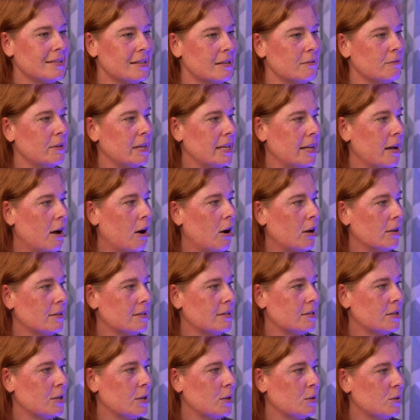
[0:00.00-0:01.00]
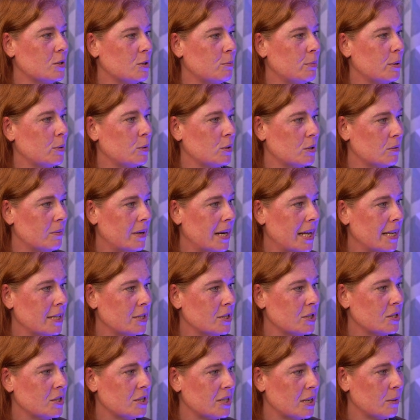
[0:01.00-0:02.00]
it really hard to build a
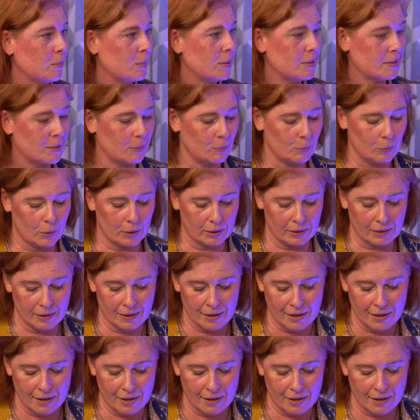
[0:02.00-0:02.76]
relationship with someone.